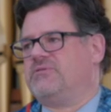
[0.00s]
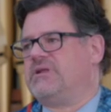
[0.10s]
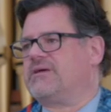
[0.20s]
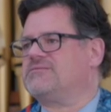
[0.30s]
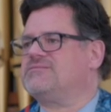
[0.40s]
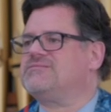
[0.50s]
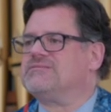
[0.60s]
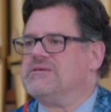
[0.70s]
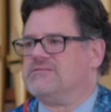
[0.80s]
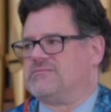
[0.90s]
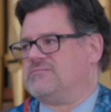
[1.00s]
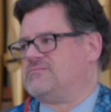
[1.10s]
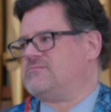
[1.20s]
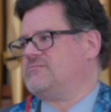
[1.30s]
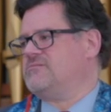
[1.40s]
the next
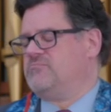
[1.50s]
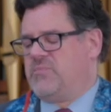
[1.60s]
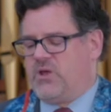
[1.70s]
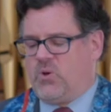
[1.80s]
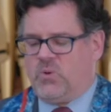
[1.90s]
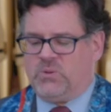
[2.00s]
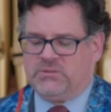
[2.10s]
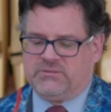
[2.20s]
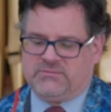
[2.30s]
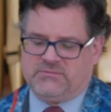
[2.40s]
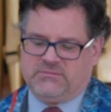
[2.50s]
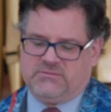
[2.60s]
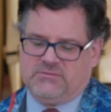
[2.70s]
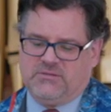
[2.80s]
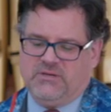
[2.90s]
seasons may hold.
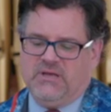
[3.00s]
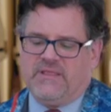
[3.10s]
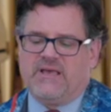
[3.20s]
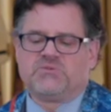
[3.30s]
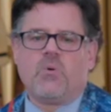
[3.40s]
That's